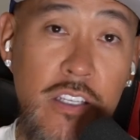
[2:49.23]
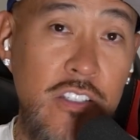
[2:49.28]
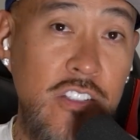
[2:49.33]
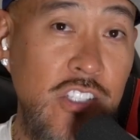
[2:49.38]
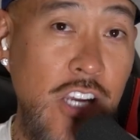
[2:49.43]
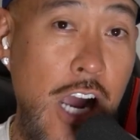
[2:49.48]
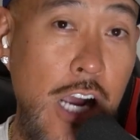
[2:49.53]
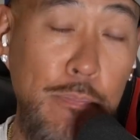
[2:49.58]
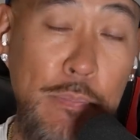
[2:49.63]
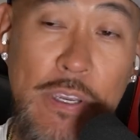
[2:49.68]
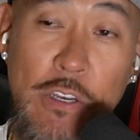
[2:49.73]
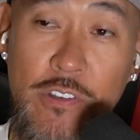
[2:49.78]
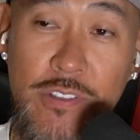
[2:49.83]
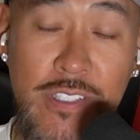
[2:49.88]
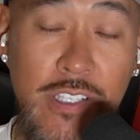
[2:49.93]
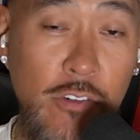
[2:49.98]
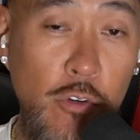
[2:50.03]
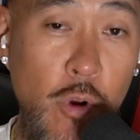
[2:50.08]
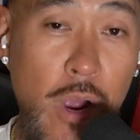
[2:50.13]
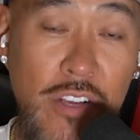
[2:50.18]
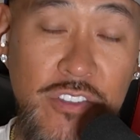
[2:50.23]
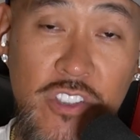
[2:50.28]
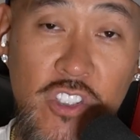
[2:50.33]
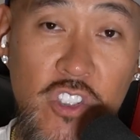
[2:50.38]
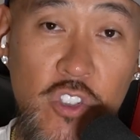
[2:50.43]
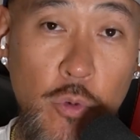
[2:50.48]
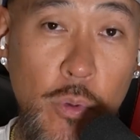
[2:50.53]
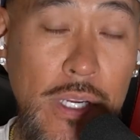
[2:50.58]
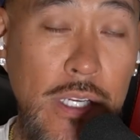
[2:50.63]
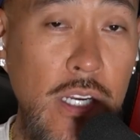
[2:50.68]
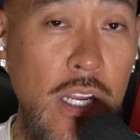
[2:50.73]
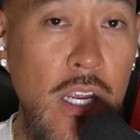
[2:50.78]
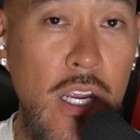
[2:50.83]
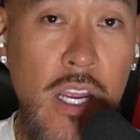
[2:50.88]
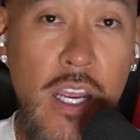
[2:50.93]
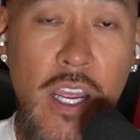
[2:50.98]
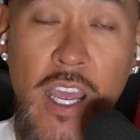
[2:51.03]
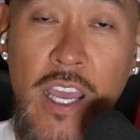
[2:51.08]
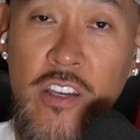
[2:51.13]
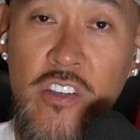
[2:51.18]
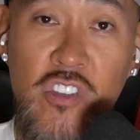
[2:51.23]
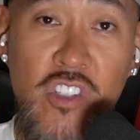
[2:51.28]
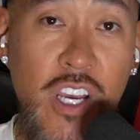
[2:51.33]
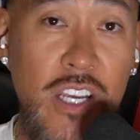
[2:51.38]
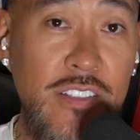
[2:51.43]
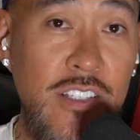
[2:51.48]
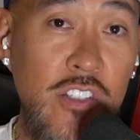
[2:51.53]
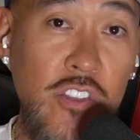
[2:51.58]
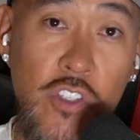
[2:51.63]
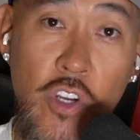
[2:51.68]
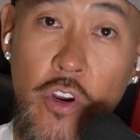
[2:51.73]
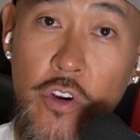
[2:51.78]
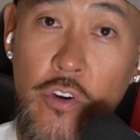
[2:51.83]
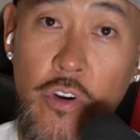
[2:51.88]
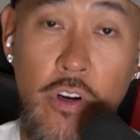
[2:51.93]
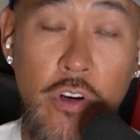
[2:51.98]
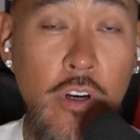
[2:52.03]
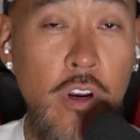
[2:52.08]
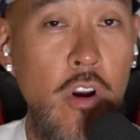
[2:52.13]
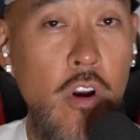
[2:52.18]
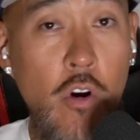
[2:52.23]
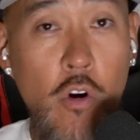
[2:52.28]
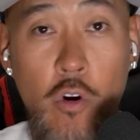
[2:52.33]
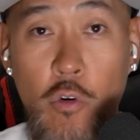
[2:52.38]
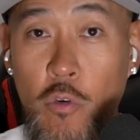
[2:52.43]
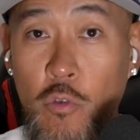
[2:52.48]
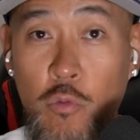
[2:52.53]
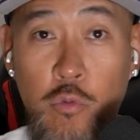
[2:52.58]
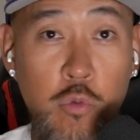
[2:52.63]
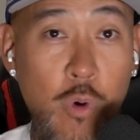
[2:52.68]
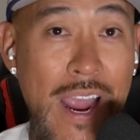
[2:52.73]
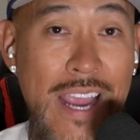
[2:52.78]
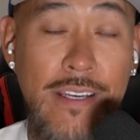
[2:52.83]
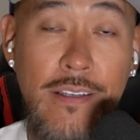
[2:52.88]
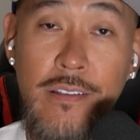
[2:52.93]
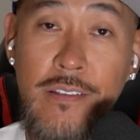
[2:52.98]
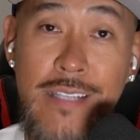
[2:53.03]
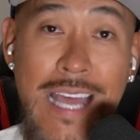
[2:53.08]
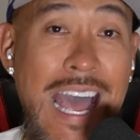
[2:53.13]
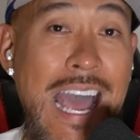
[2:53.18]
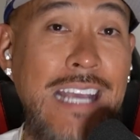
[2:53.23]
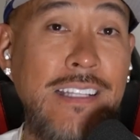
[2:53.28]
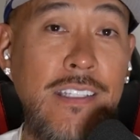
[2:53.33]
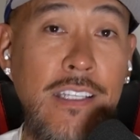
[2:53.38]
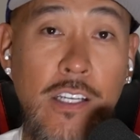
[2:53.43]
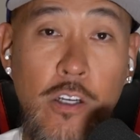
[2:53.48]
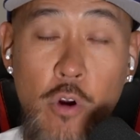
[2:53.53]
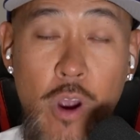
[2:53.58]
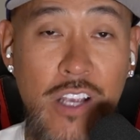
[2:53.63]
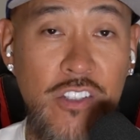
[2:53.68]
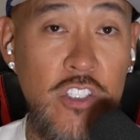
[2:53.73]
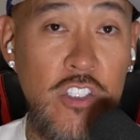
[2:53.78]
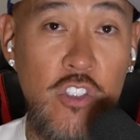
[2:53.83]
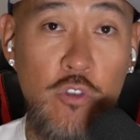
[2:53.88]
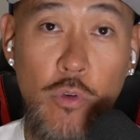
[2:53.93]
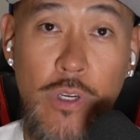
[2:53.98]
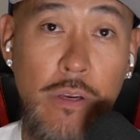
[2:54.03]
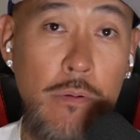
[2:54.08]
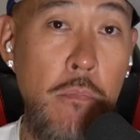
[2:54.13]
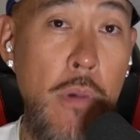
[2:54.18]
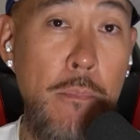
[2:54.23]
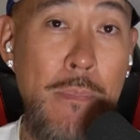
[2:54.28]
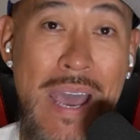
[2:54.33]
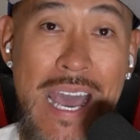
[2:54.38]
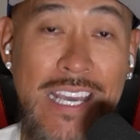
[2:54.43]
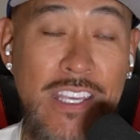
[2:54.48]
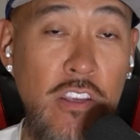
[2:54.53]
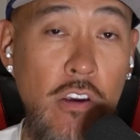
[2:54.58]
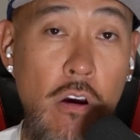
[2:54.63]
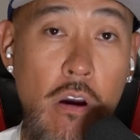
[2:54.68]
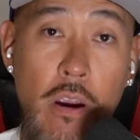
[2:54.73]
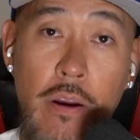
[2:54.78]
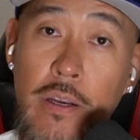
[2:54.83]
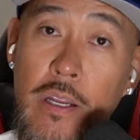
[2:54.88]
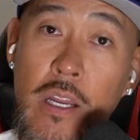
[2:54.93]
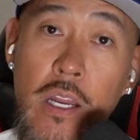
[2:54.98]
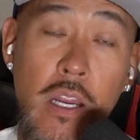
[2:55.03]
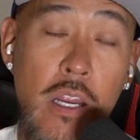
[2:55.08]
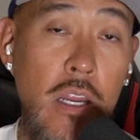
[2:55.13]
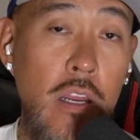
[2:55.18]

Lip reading: Jock Peterson across the street, and Justin Turner right diagonally across the street in my backyard.